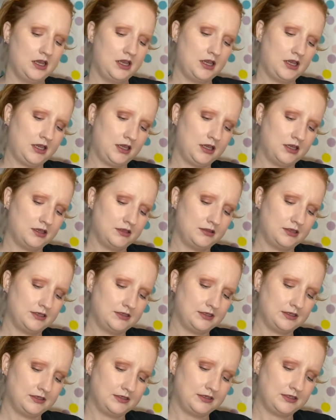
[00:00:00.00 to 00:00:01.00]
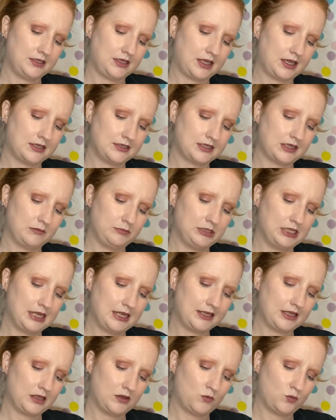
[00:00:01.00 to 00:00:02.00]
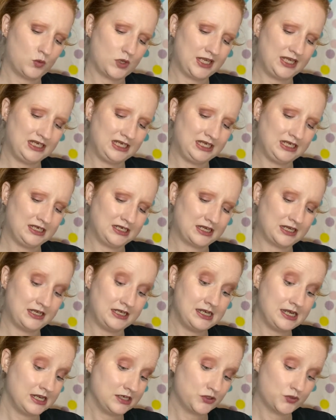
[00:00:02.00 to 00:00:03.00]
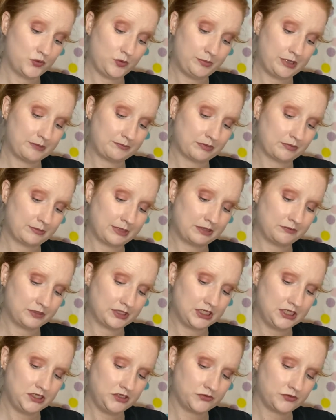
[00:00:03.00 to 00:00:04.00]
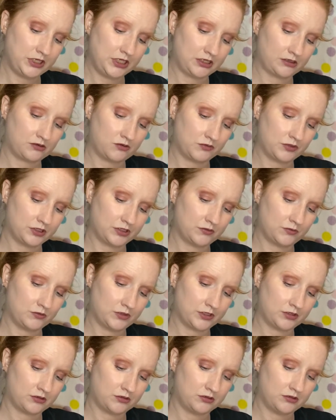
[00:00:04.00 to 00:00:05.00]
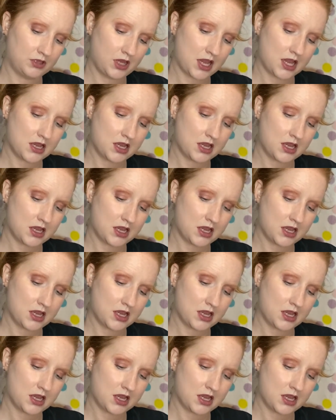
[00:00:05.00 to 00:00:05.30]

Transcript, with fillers: And this is the anti-plaque and whitening natural peppermint with tea tree and coconut oil